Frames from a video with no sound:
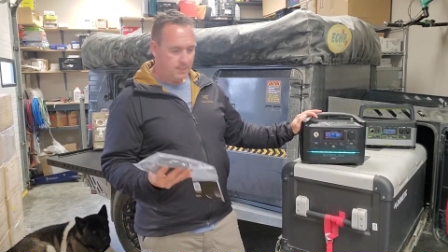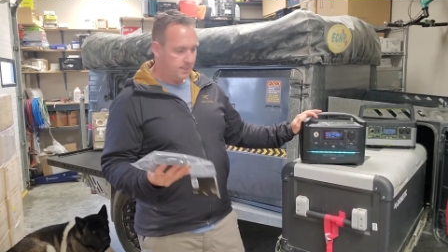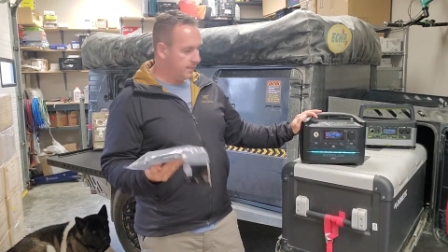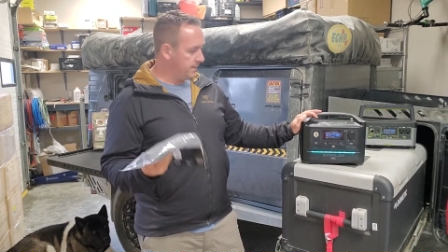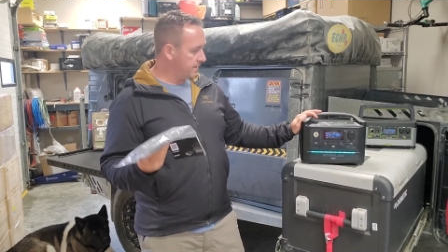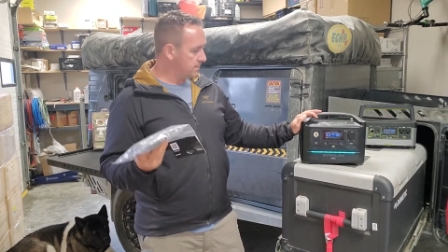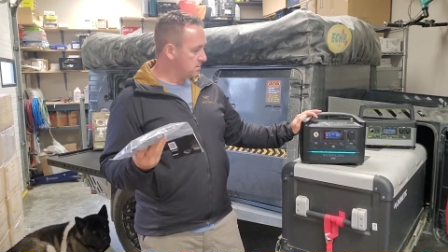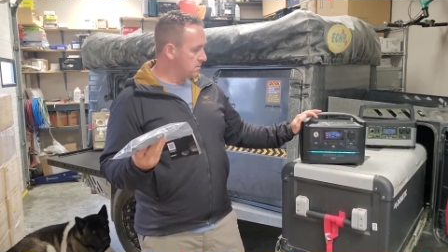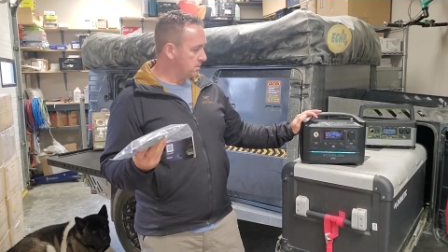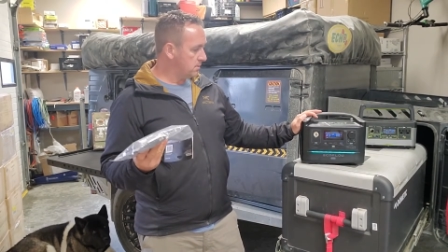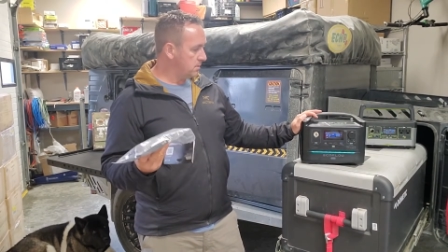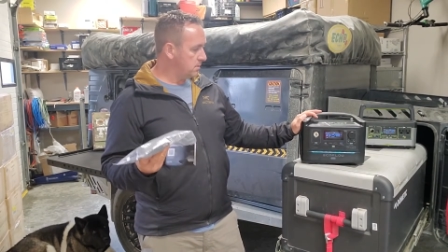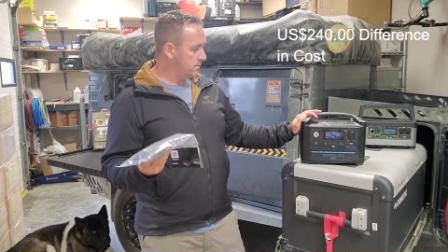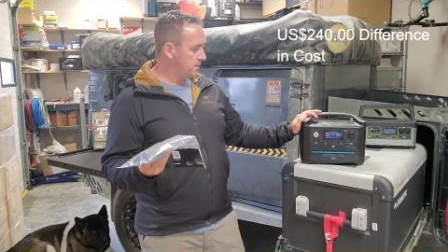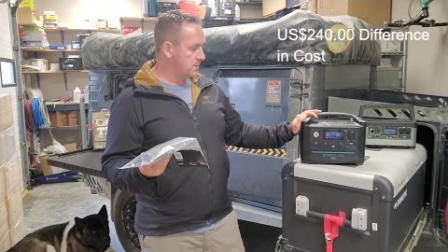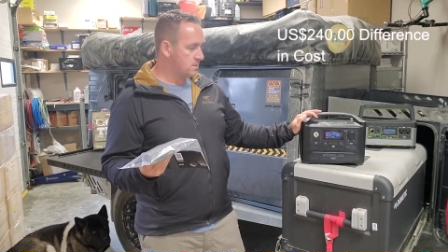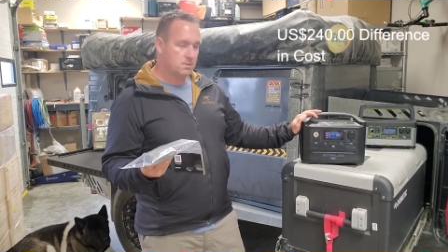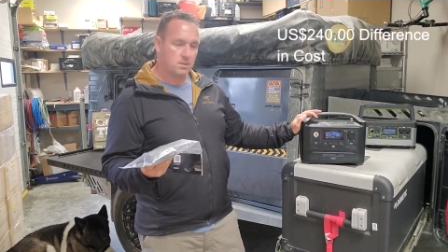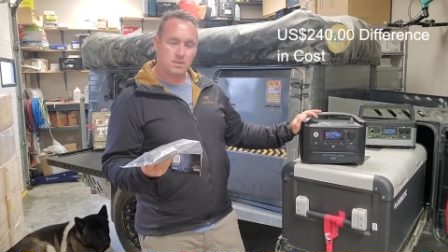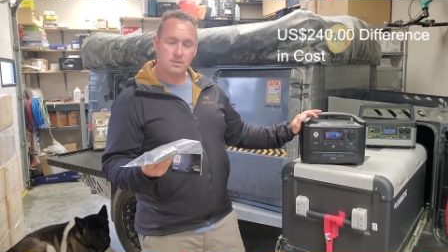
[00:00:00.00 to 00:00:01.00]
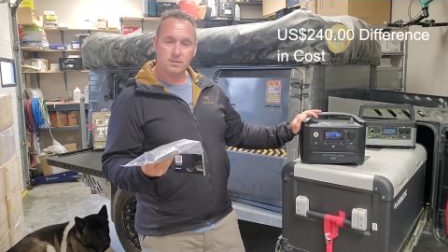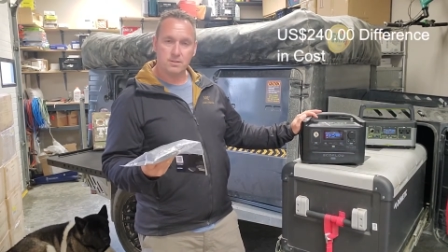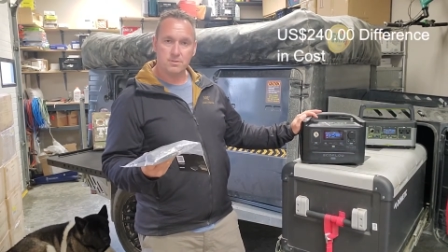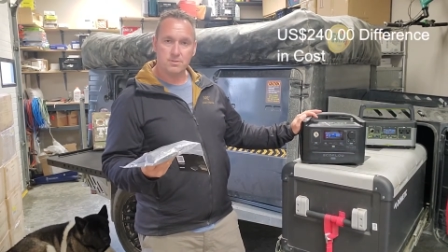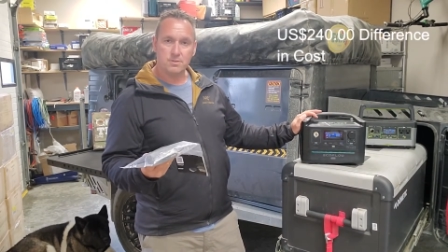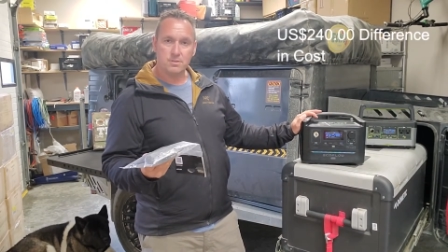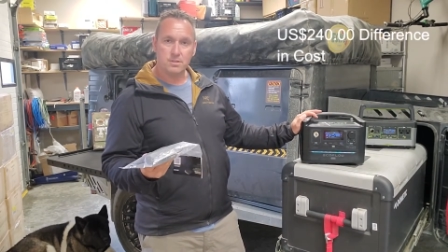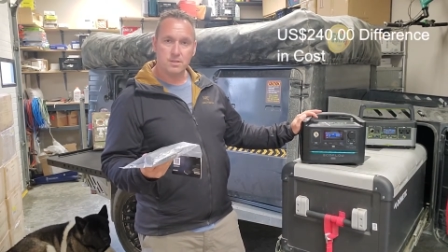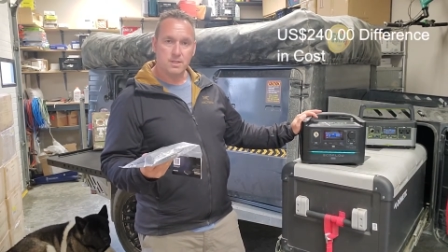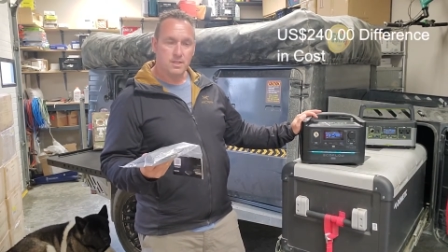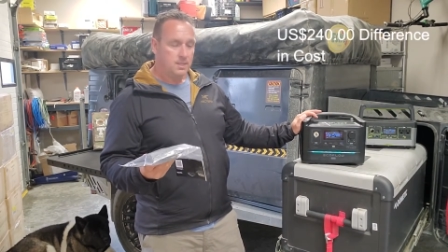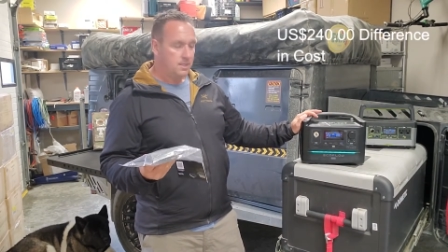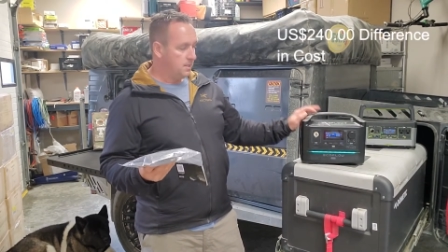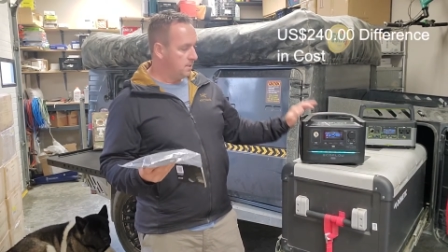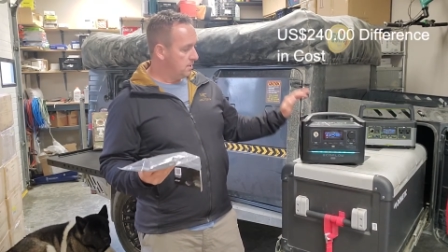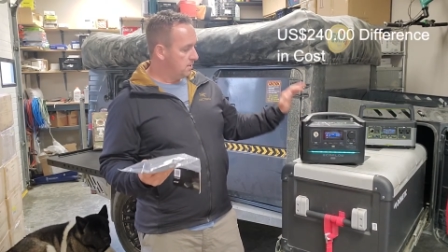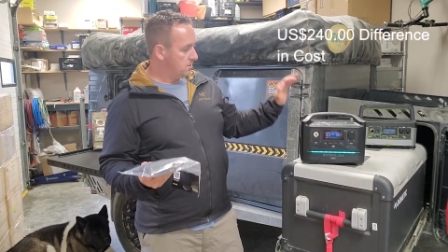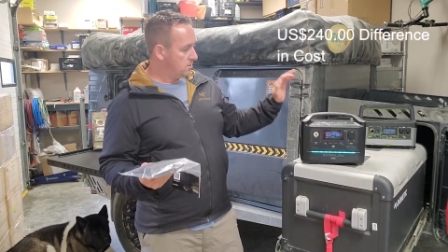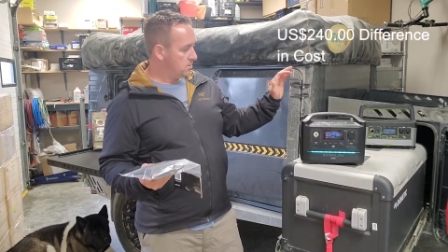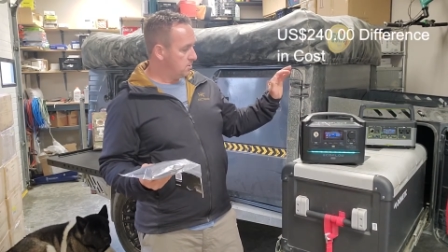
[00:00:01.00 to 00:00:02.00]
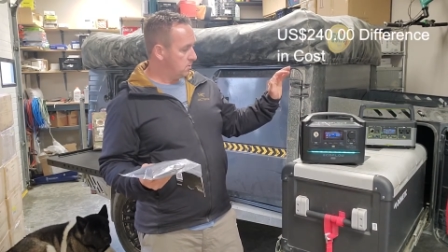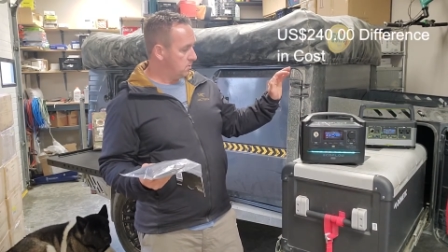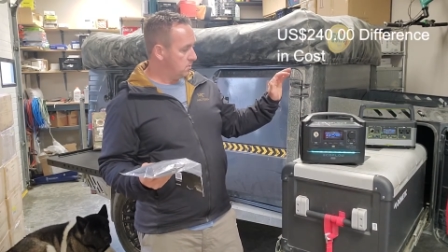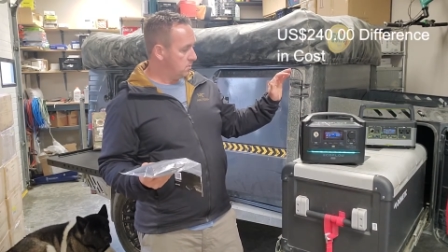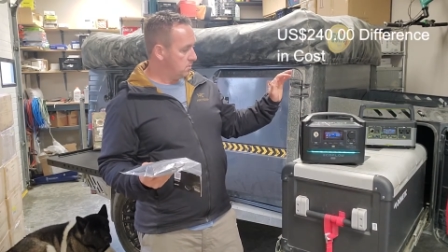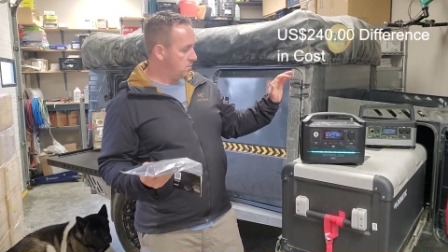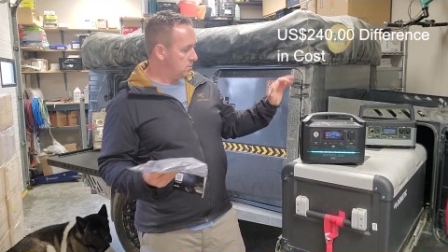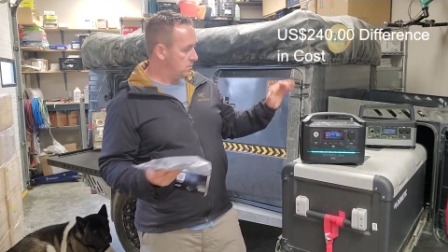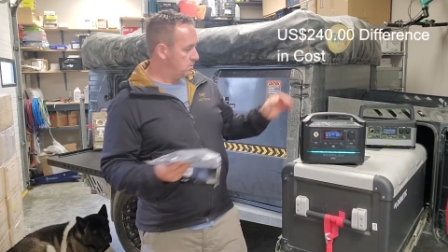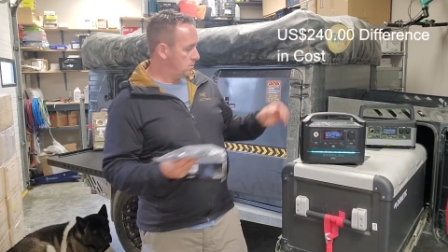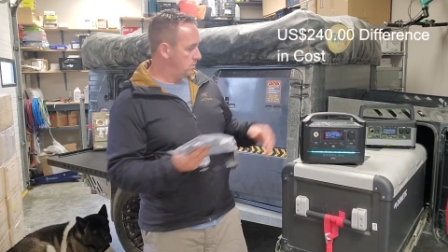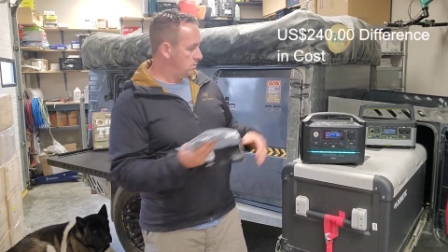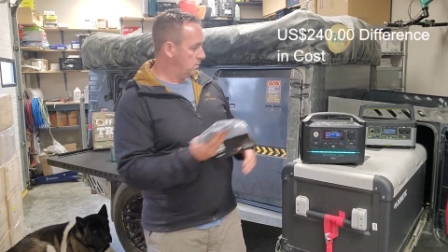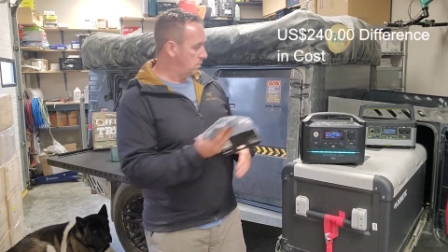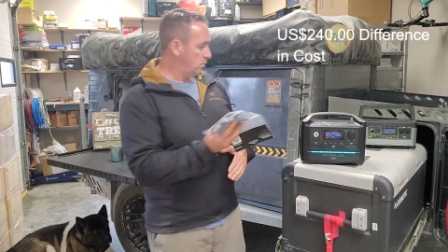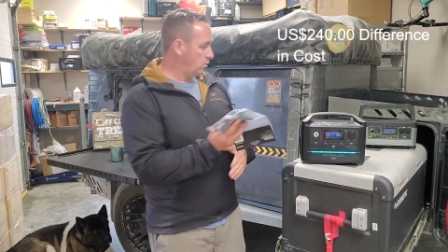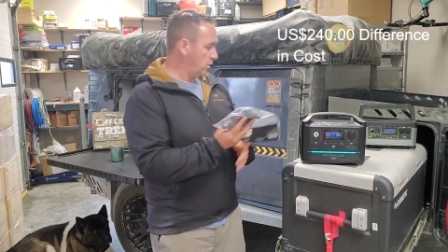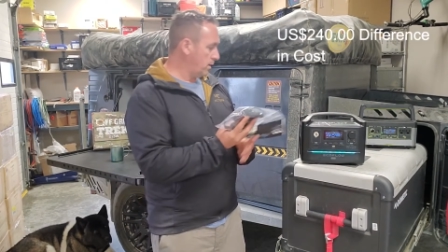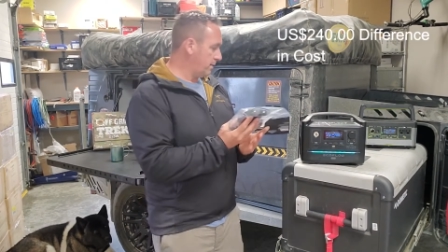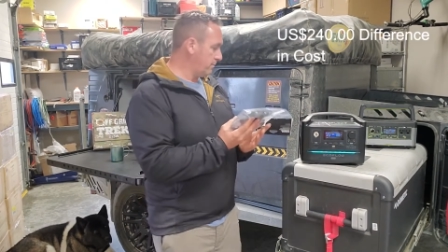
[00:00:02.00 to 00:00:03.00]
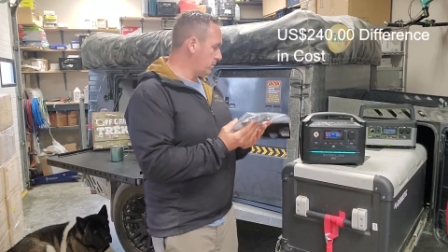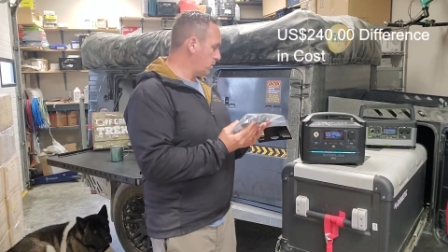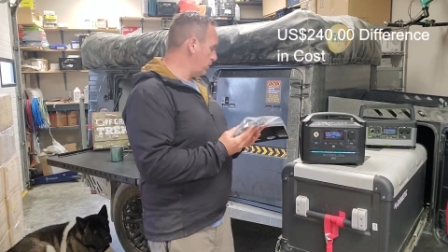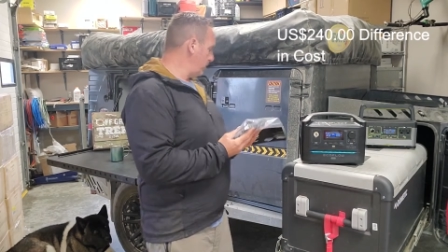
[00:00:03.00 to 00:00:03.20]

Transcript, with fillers: And that's all US dollars. So where I'm